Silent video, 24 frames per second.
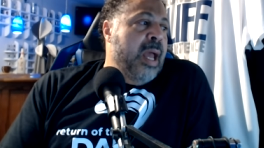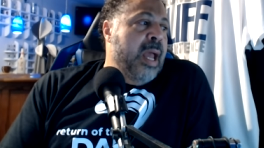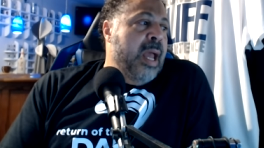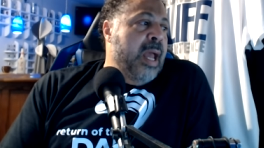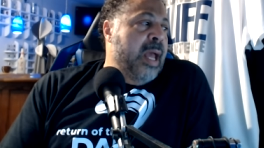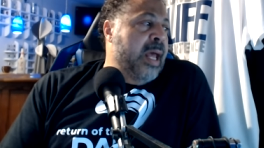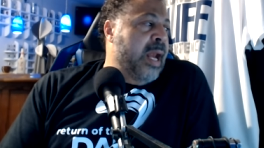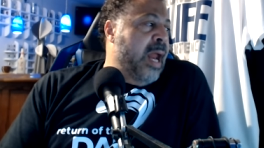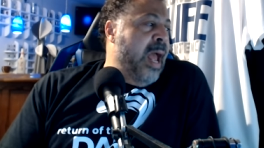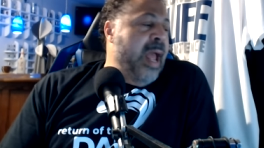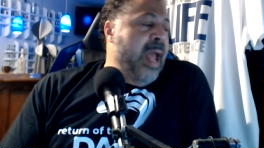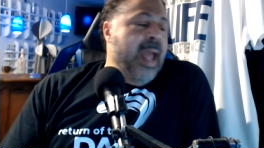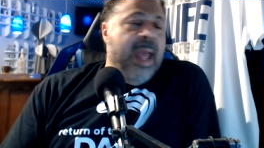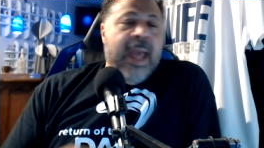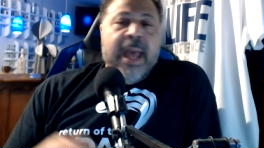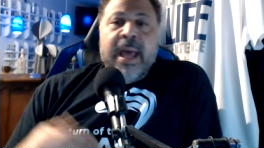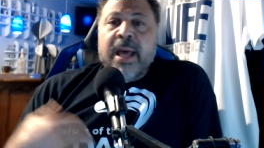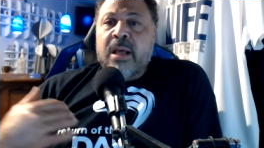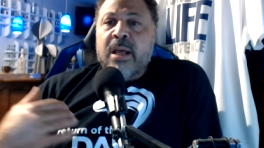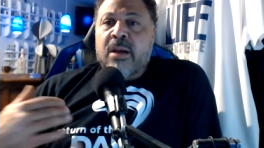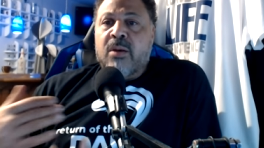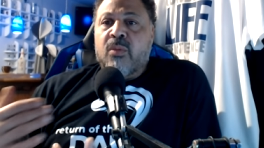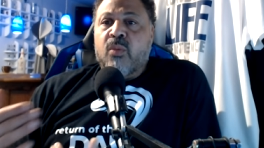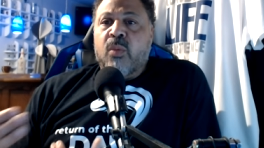And I
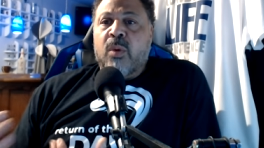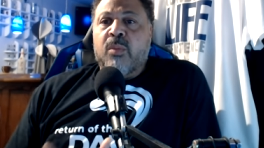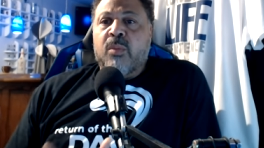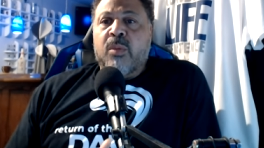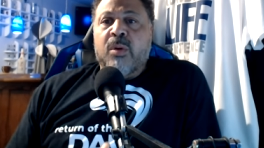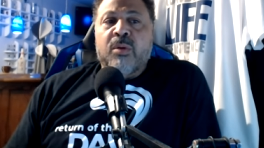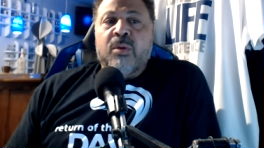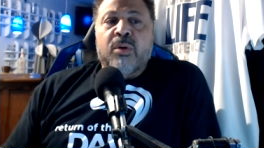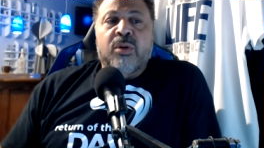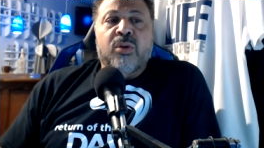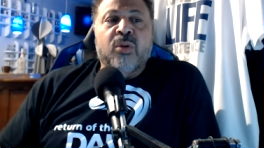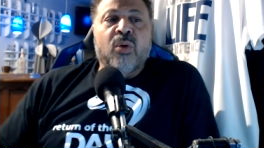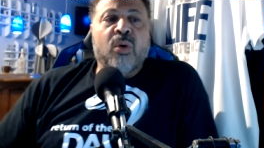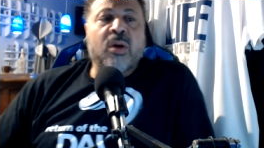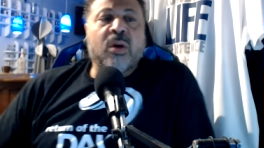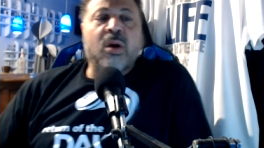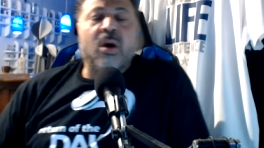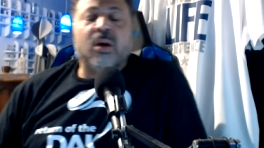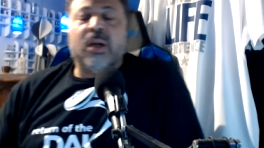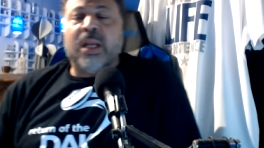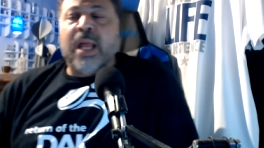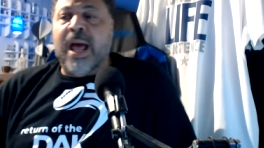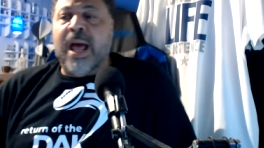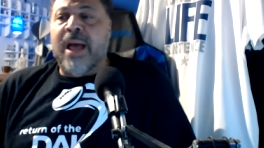had when we were doing
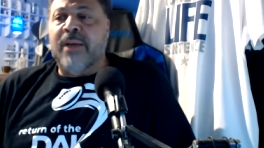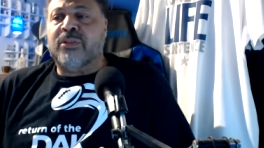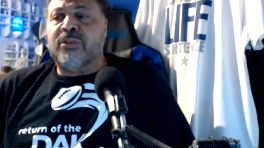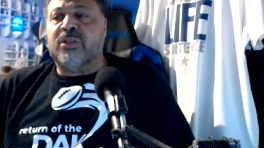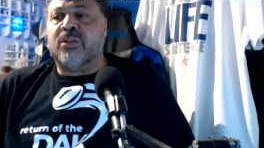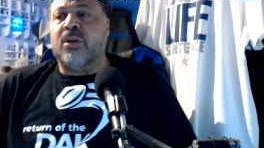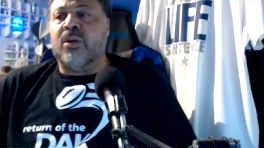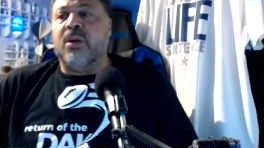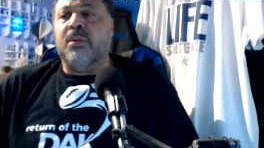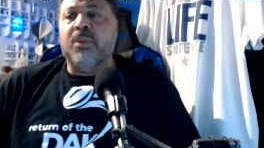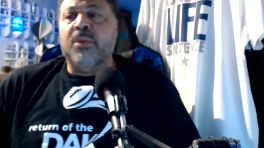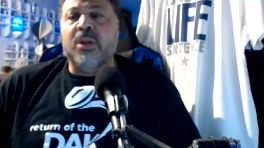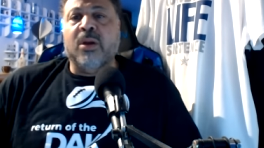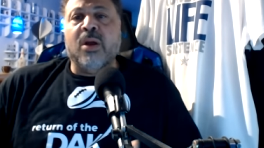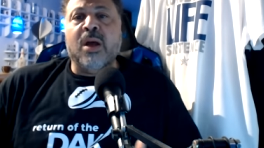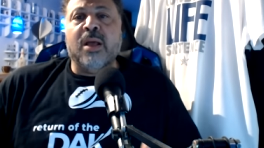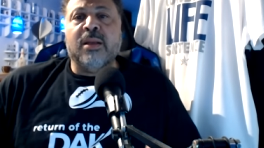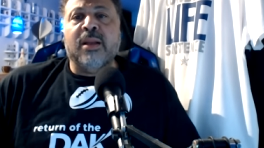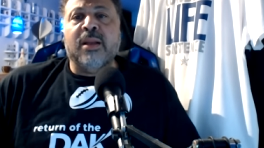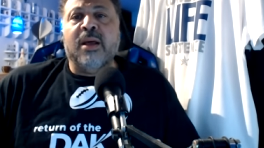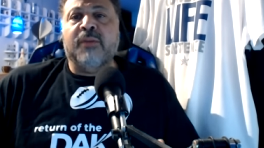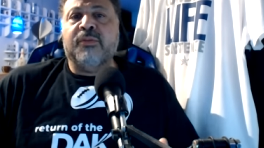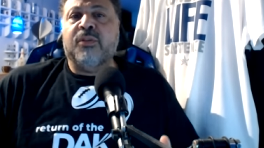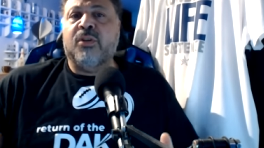our live stream, you know, I
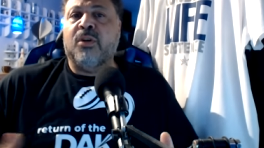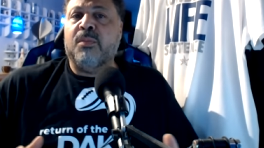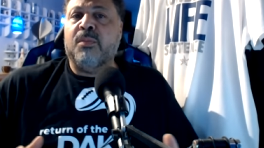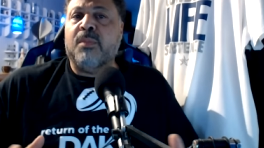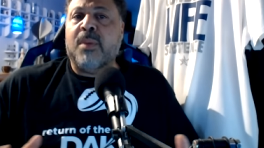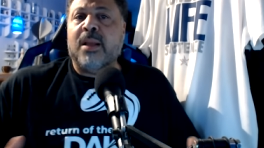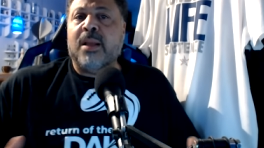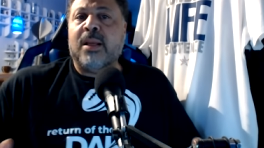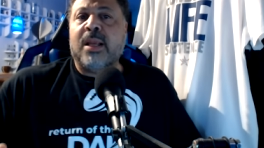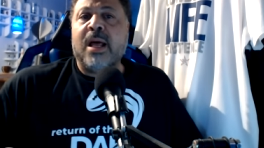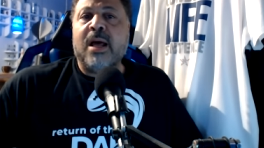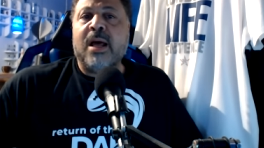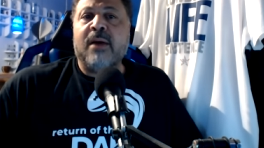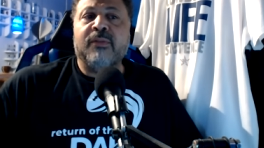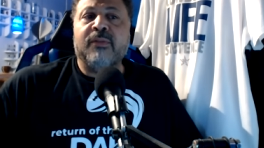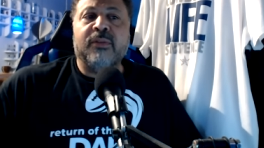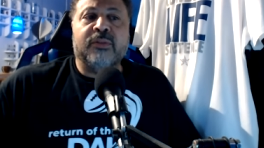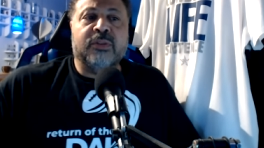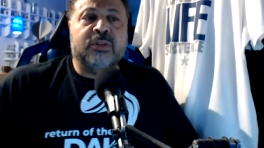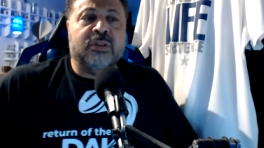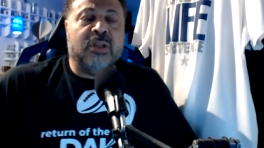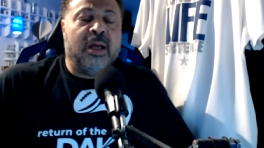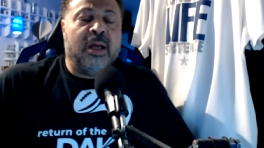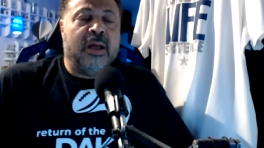love doing my live
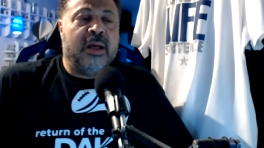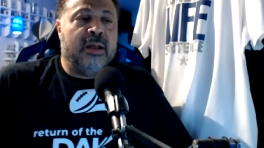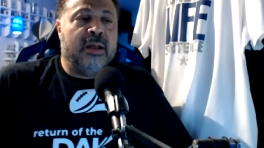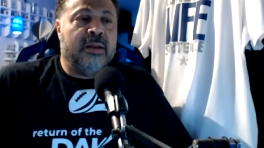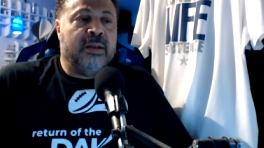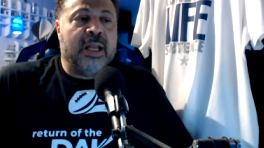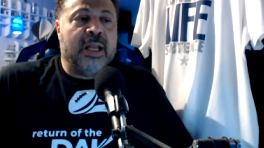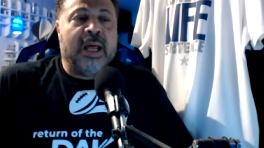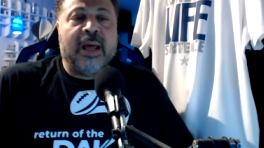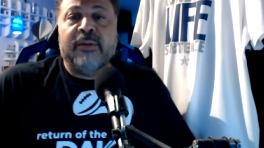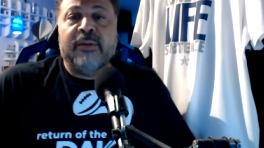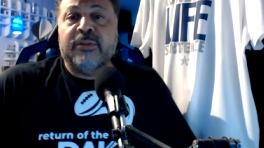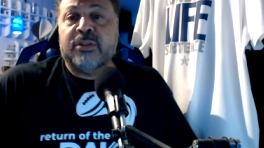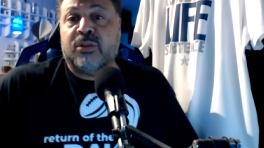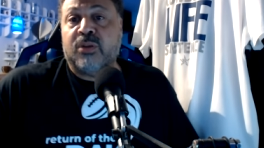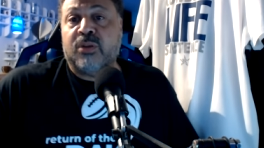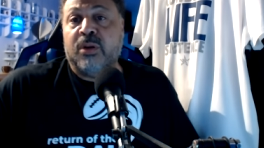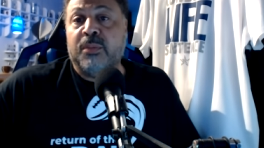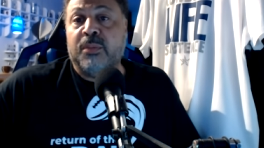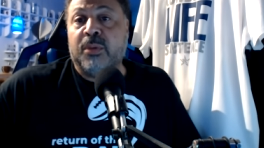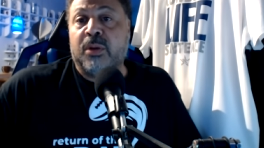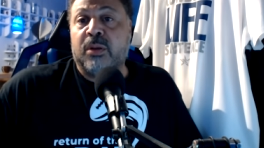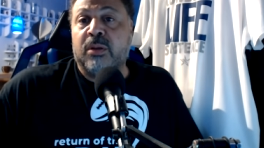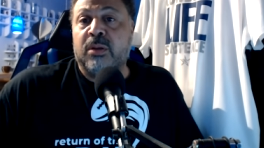uh, live
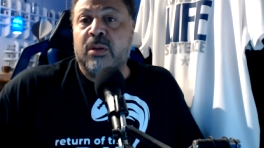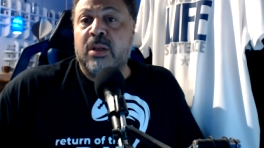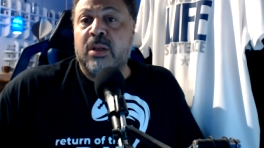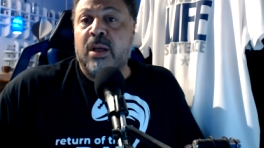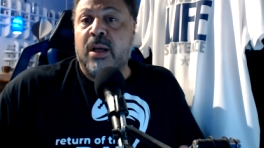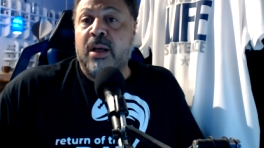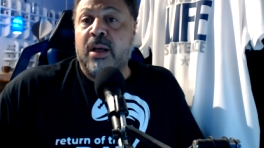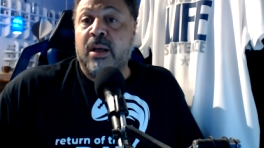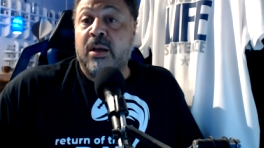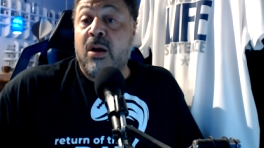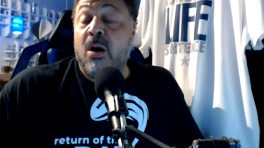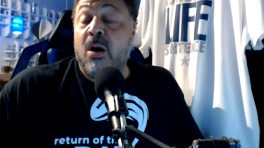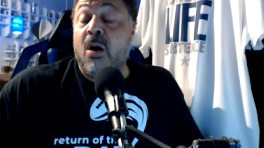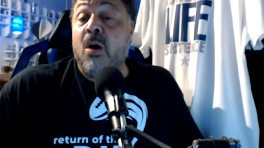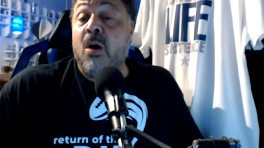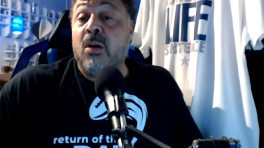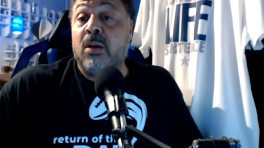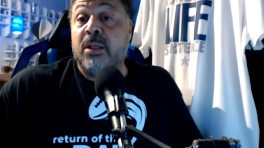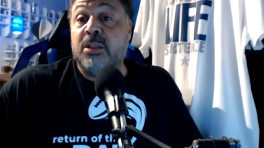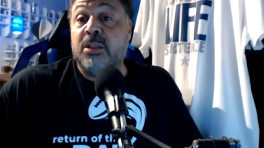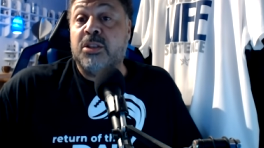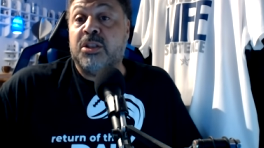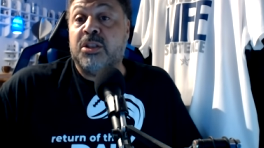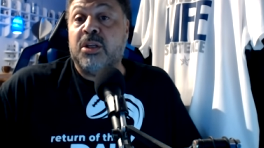stream uh,
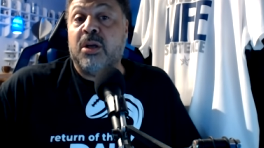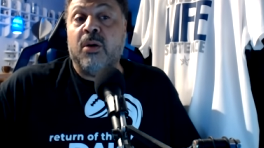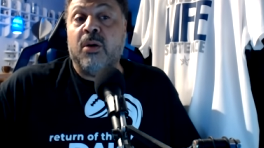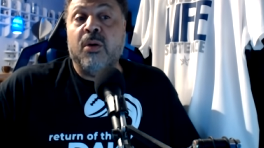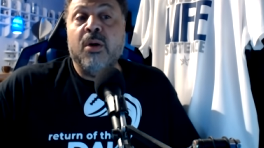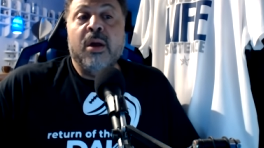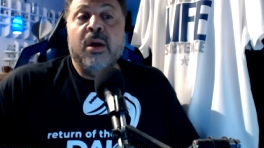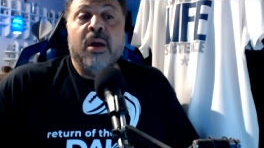call-in show.